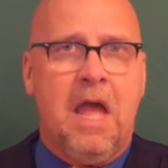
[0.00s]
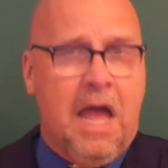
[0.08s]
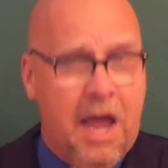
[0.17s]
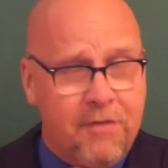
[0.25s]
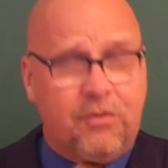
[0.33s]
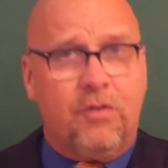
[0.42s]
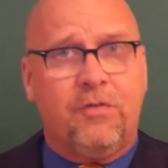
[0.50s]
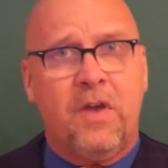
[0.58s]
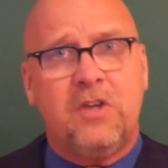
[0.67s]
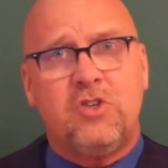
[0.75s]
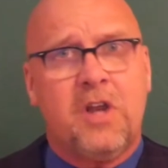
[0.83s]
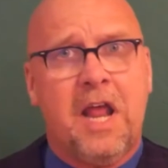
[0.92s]
Have
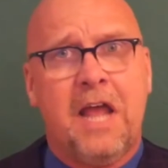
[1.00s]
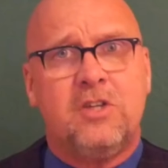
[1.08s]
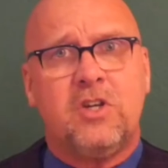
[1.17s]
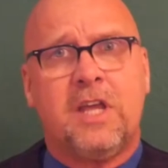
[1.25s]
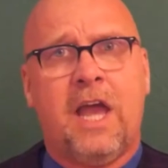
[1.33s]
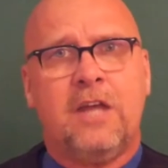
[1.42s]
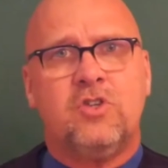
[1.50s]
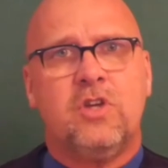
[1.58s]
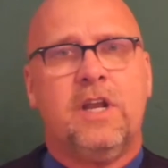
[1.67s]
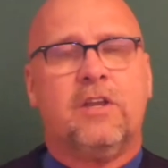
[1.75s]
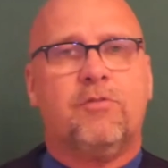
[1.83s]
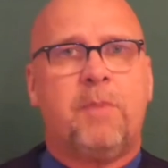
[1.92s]
sufficient
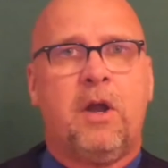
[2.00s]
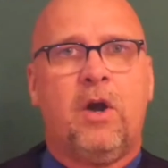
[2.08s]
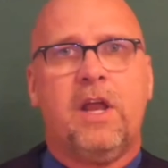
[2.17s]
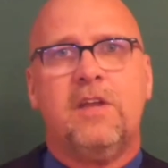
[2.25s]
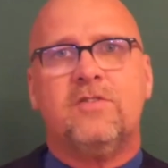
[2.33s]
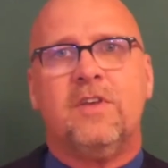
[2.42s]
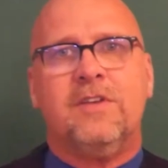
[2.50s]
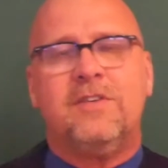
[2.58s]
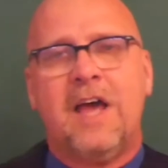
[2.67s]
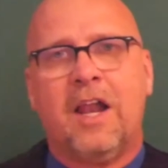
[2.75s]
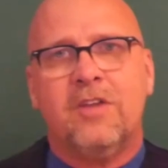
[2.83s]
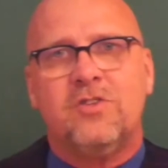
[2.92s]
education, experience,
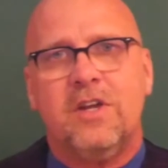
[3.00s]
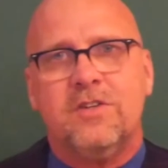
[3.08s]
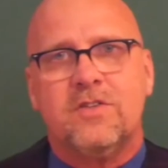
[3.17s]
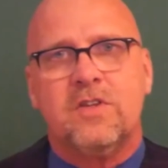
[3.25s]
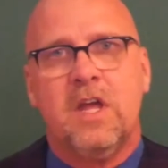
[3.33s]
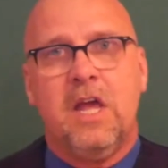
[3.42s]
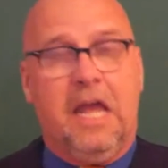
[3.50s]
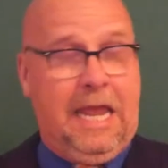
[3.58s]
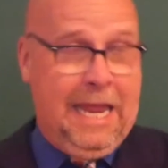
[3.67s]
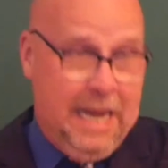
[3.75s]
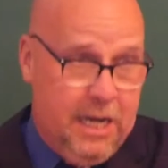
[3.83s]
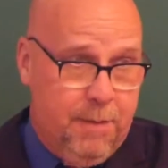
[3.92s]
intelligence,
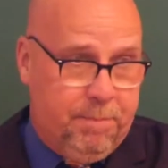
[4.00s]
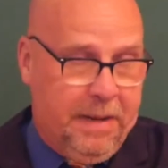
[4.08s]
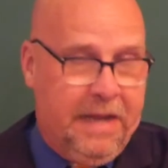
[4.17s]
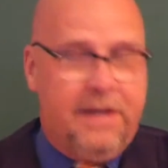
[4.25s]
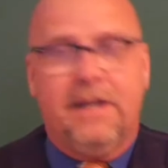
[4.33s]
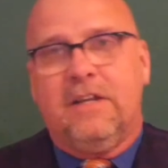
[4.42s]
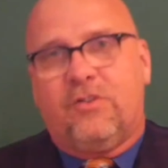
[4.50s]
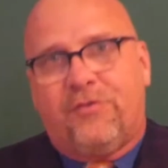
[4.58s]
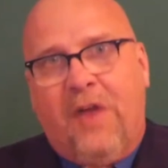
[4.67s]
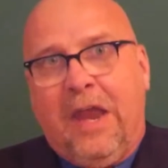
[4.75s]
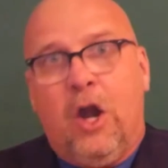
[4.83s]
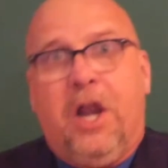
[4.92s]
independence,
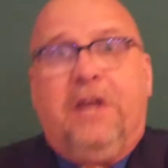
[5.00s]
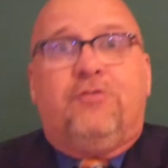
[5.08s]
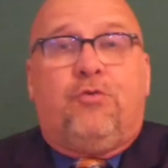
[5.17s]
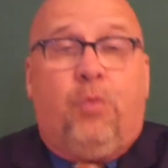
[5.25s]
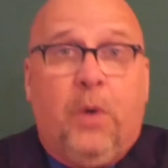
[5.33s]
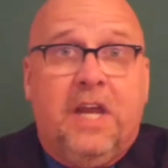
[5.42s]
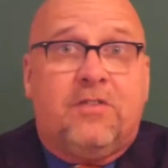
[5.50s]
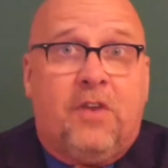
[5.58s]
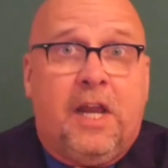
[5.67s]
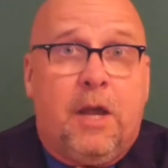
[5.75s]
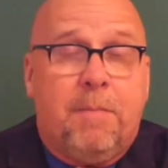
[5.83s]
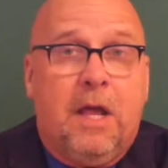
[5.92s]
fairness,
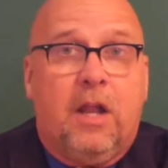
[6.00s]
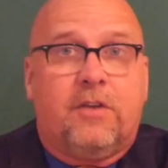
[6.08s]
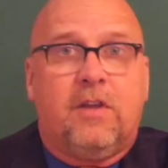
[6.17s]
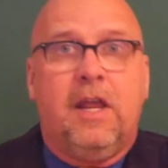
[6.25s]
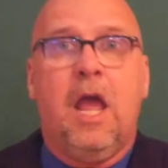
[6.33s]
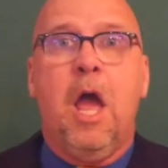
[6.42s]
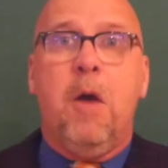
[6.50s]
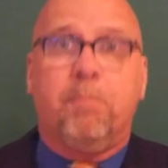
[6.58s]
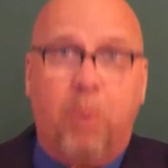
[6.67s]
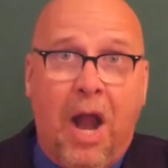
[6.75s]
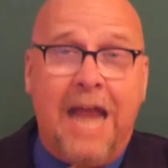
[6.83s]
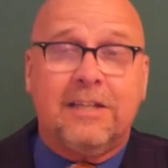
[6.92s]
reasoning ability,
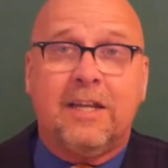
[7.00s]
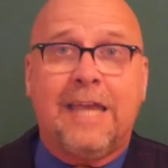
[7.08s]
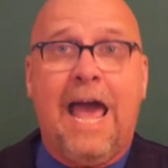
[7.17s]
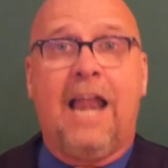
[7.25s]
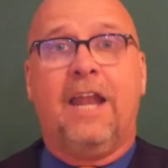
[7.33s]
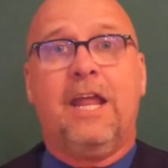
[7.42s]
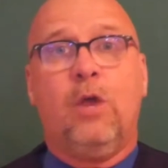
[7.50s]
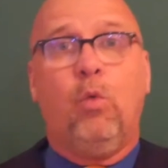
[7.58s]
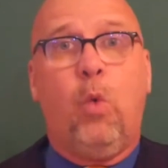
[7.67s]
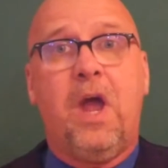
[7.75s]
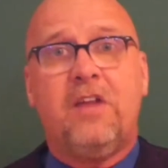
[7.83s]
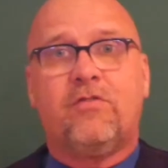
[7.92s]
practicality,
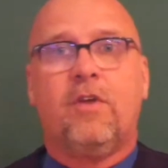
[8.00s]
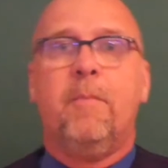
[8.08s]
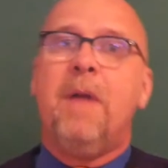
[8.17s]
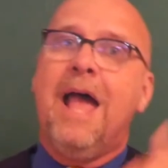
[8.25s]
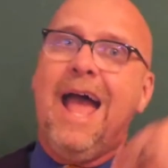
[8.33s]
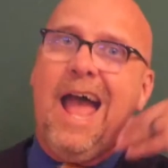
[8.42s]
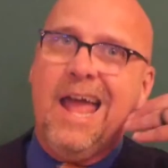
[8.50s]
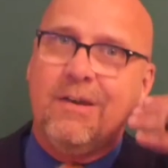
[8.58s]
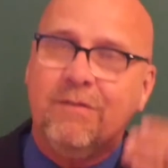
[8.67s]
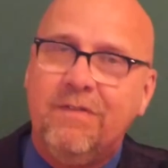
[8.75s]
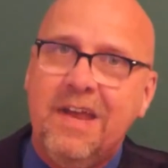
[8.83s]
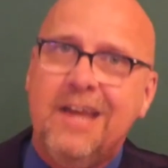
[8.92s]
wisdom,
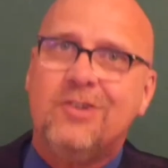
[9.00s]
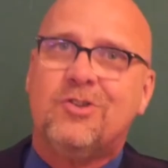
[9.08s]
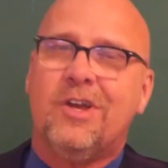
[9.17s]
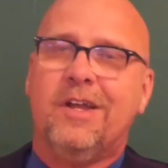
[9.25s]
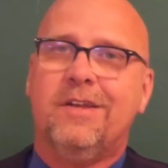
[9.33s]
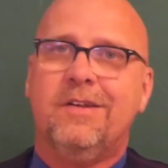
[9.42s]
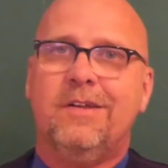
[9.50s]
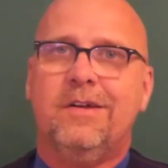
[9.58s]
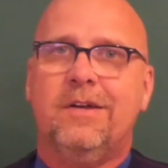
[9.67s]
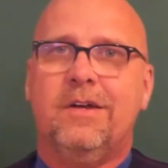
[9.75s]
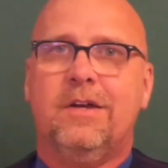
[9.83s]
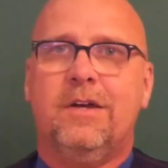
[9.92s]
and vision
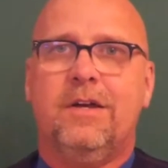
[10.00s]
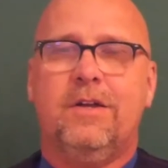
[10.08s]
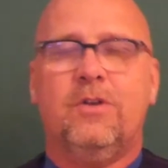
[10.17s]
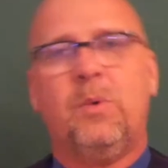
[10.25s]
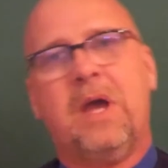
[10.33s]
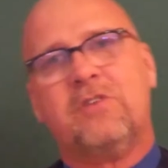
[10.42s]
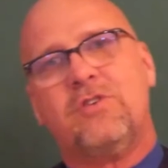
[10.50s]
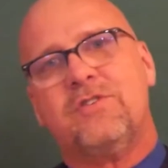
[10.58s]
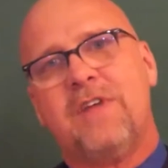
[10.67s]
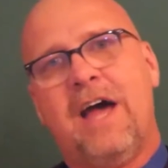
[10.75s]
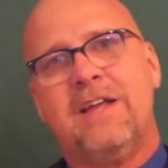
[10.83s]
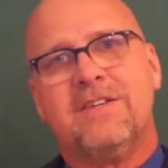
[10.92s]
to
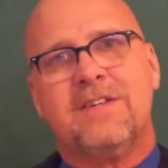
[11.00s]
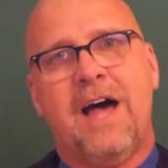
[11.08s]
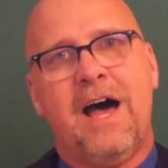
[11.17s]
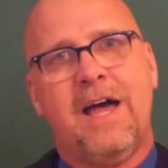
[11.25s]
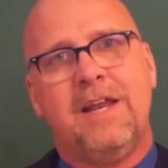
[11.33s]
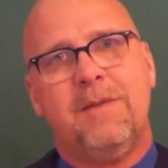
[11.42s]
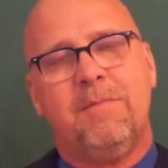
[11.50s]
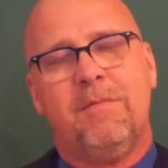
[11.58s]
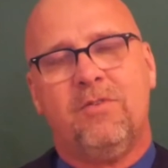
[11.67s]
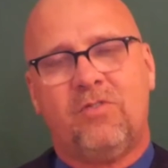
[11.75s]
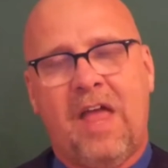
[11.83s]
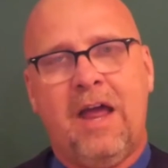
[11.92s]
exercise
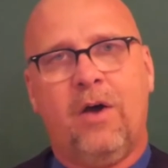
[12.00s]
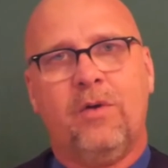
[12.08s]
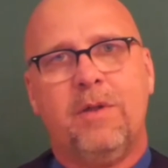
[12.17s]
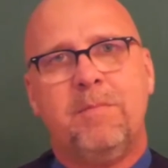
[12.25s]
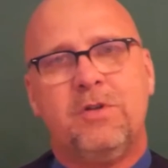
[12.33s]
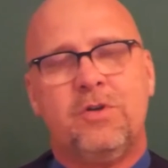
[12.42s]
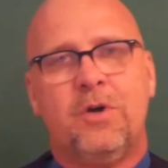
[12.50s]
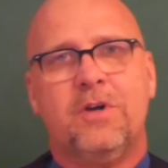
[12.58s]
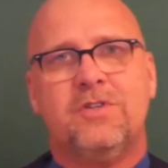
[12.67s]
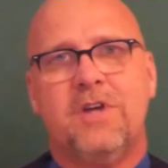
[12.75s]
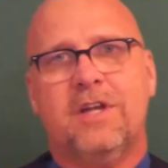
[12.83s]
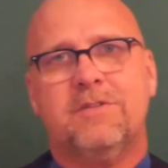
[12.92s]
sound and mature
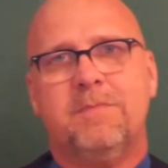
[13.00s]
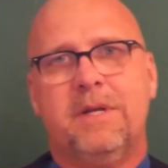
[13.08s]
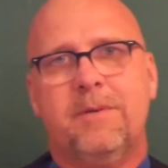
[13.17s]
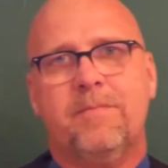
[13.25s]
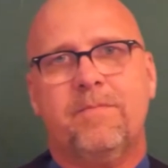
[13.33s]
judgment.